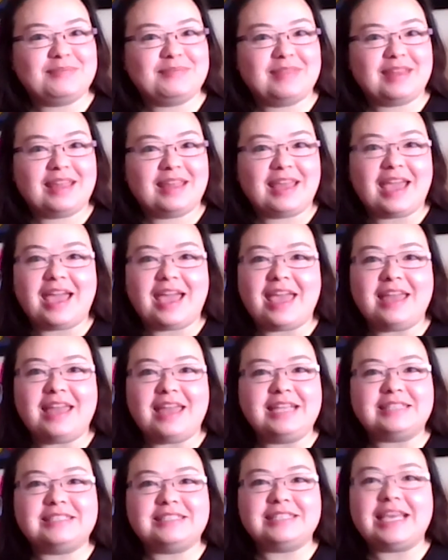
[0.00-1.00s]
Yeah, and
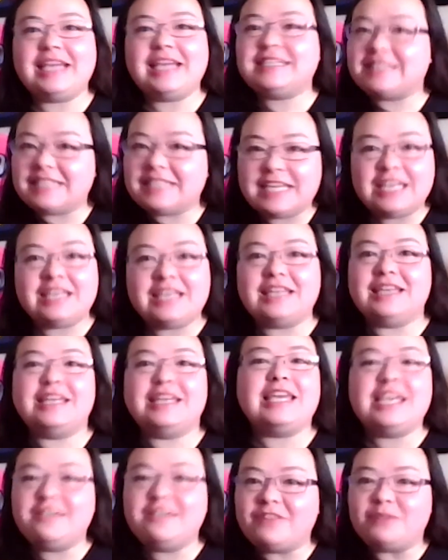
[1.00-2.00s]
it's
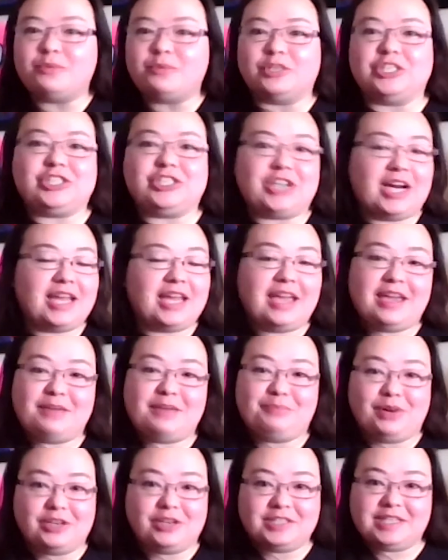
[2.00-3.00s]
even more striking in
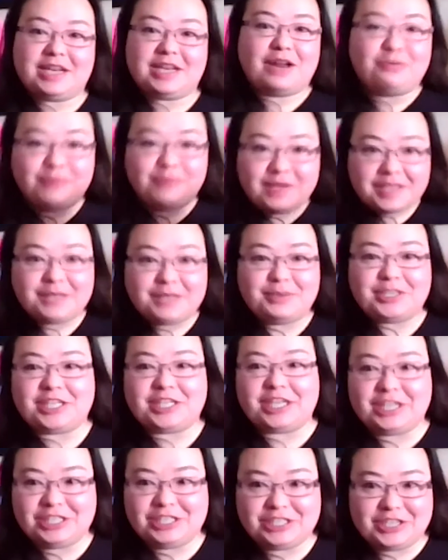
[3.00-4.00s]
person. I really wish I
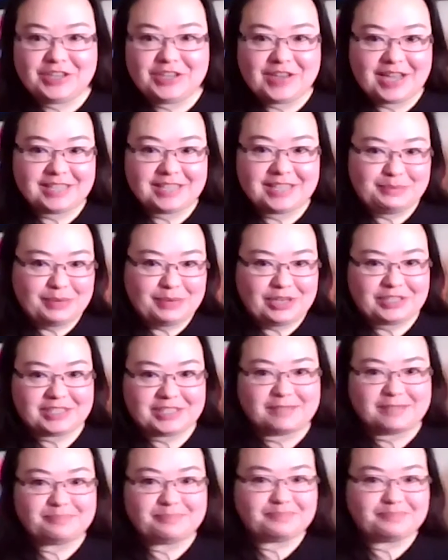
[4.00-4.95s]
could show you guys in person.